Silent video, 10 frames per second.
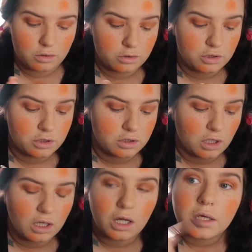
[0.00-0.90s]
Just
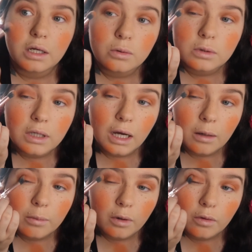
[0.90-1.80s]
like a little
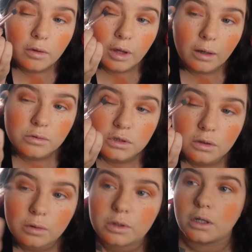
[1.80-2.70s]
dab on the outer
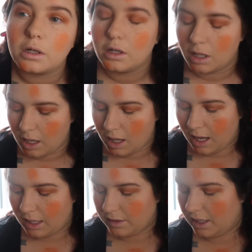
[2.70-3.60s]
corner,
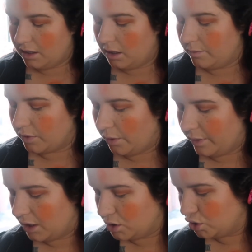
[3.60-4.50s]
and then I'm
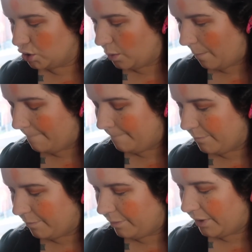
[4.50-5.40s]
going to
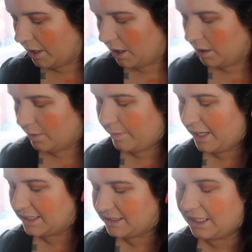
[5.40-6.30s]

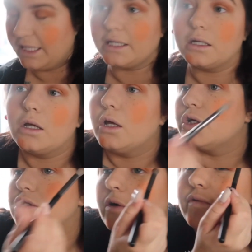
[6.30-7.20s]
blend that in.
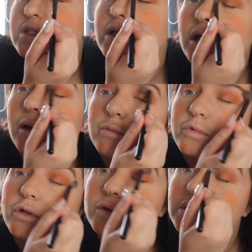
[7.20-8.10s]
So obviously I'm
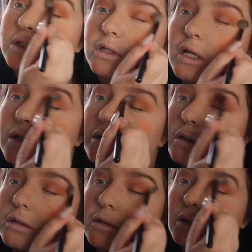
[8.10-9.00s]
using
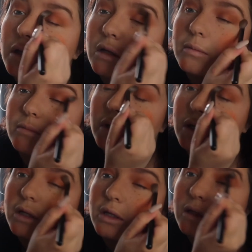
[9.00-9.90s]
like
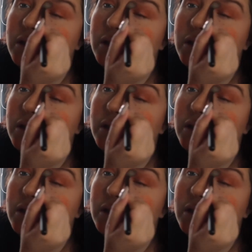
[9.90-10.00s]
mine